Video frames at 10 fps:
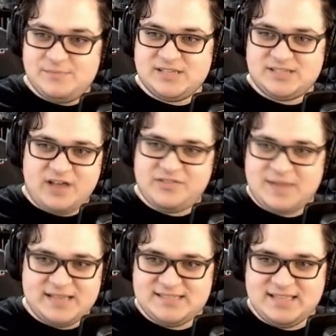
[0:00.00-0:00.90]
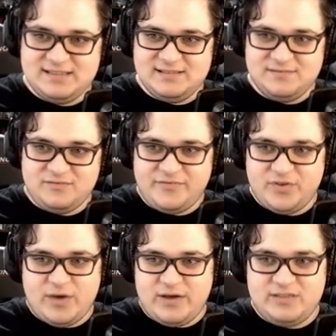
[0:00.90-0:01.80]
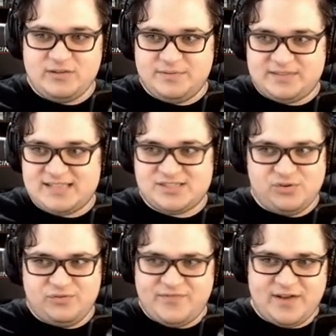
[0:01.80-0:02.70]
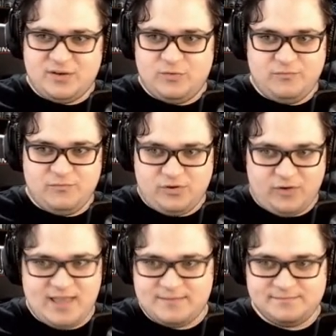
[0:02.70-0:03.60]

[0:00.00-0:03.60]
because Gotham Knights didn't review well either, but that sold fucking great.